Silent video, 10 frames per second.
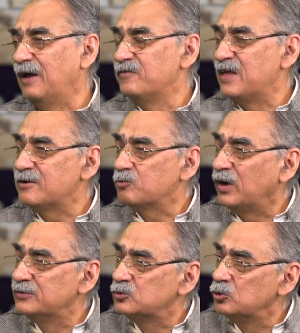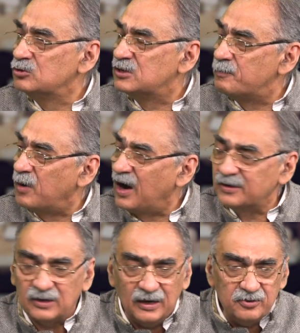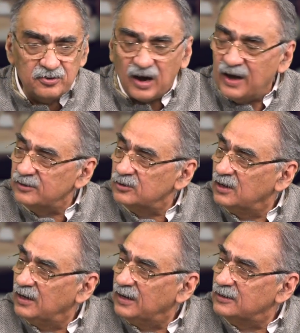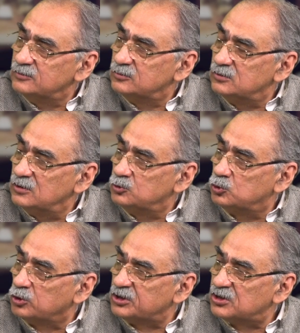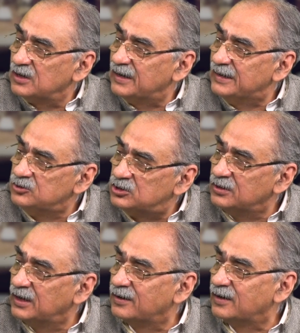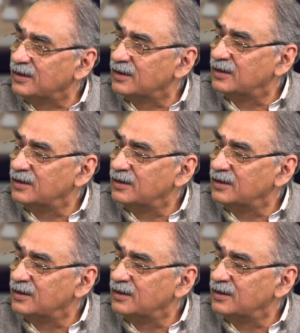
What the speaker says: and that once you depart and try judicial engineering,